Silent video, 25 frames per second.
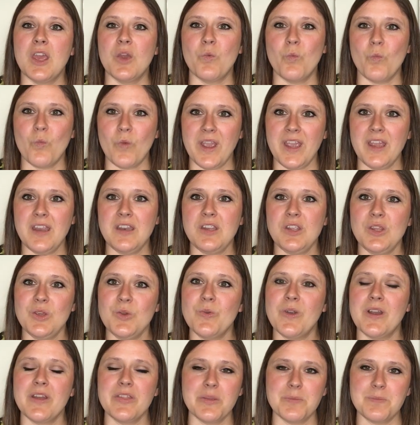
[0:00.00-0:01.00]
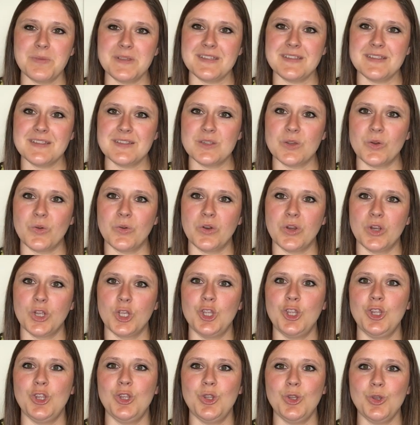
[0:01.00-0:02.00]
when you are the business owner,
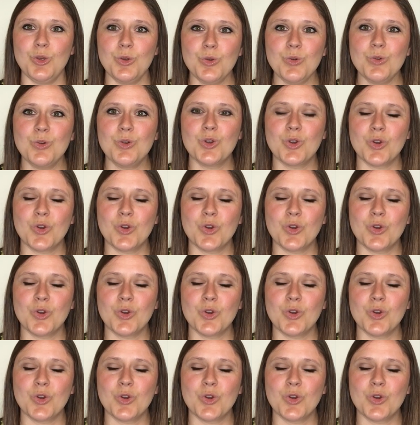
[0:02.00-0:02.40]
you